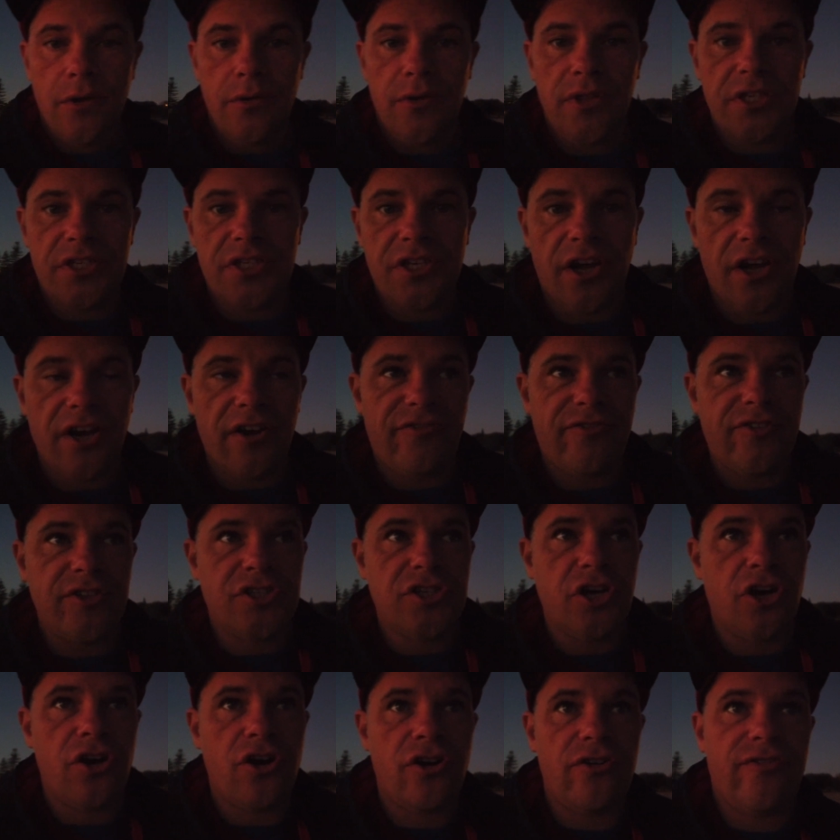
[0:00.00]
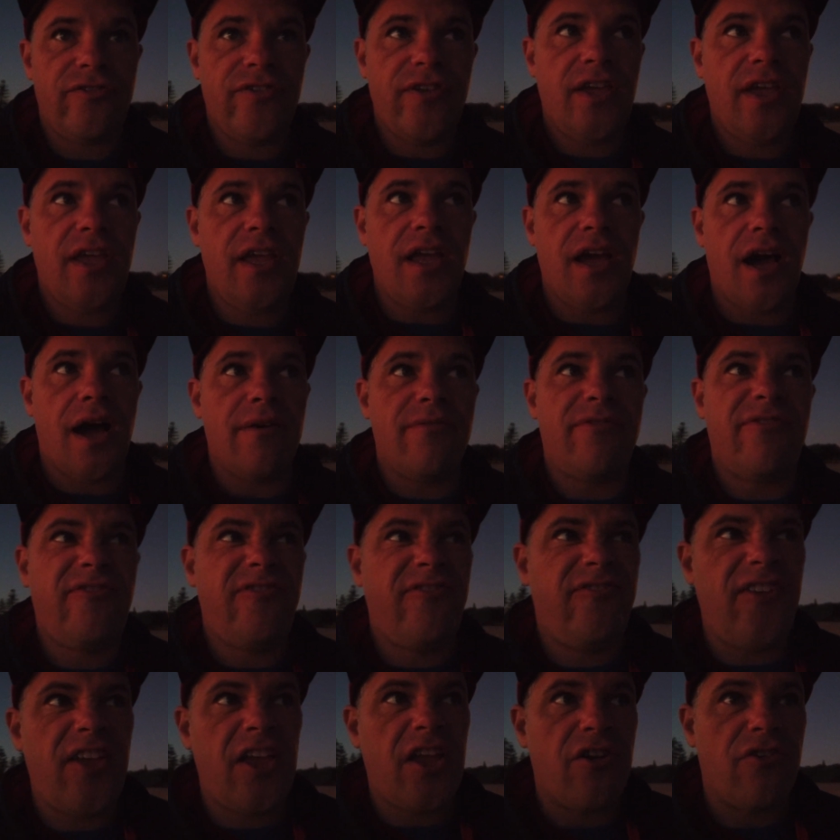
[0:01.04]
With this kind of photography, I'm
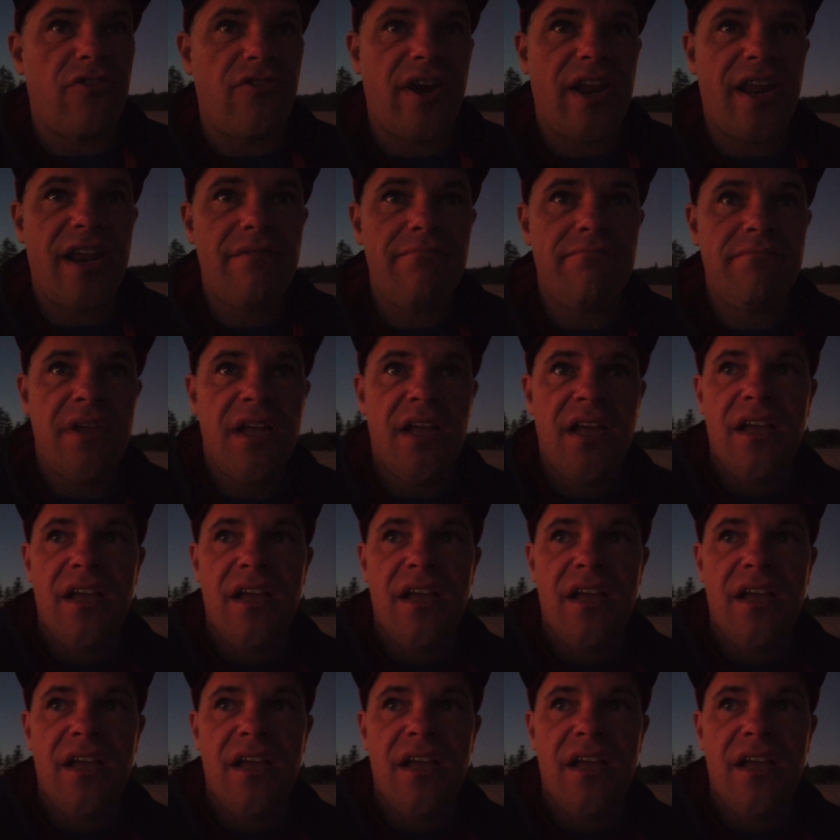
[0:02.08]
figuring